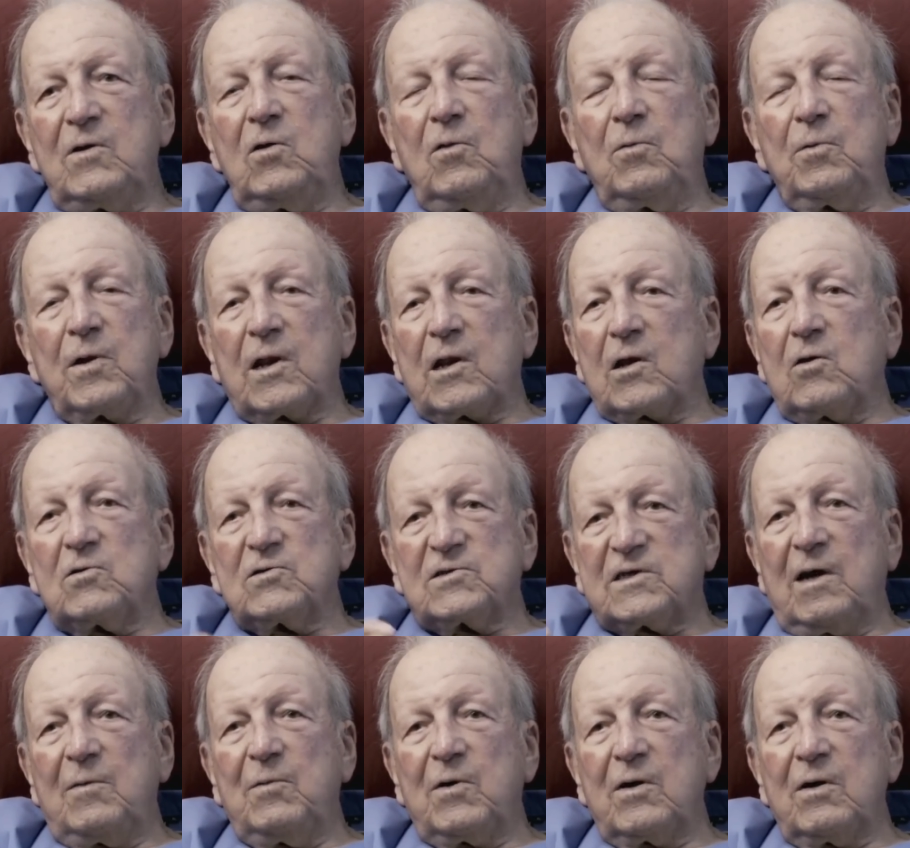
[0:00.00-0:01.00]
knew we were going to go
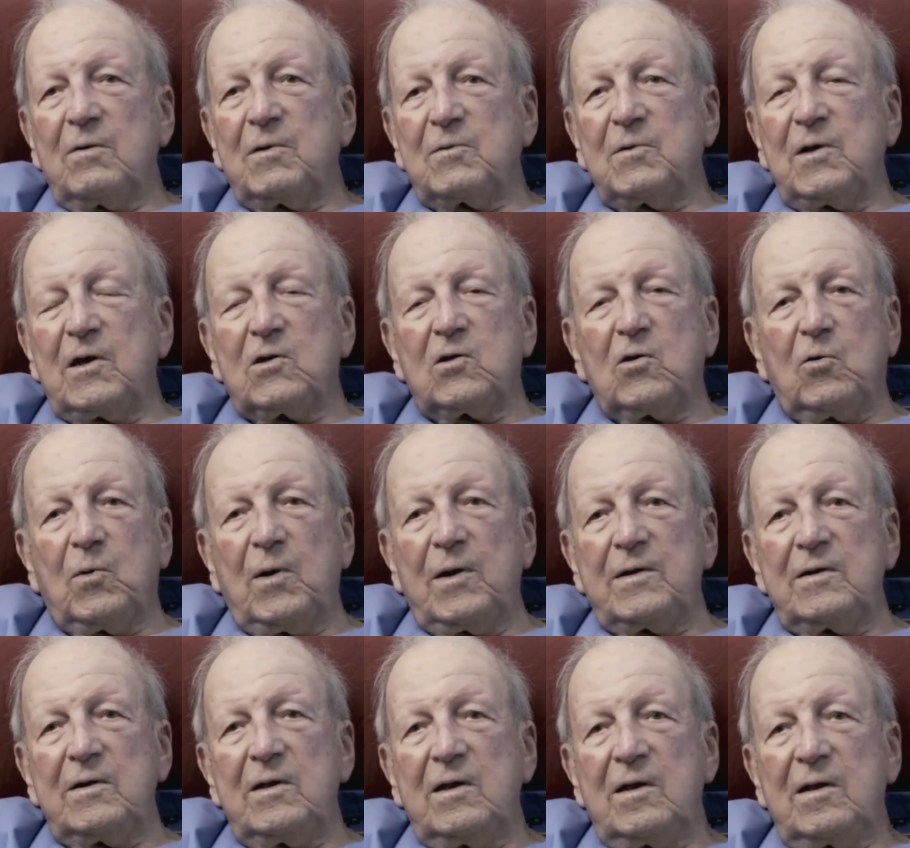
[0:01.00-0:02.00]
somewhere, but we didn't know
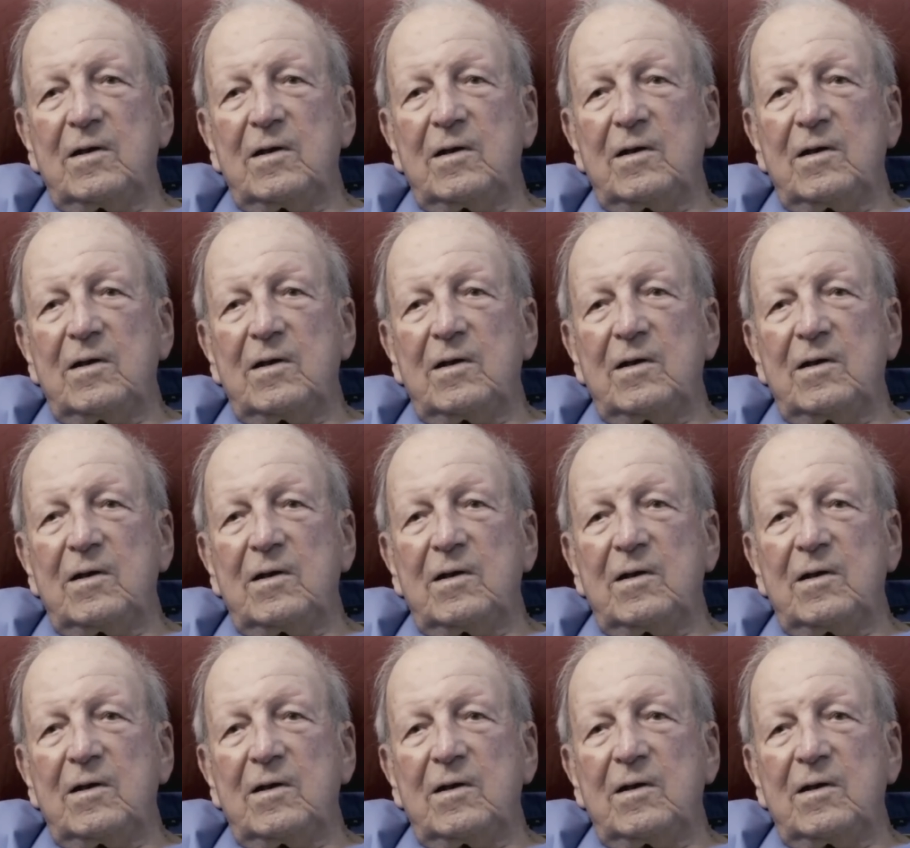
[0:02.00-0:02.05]
when.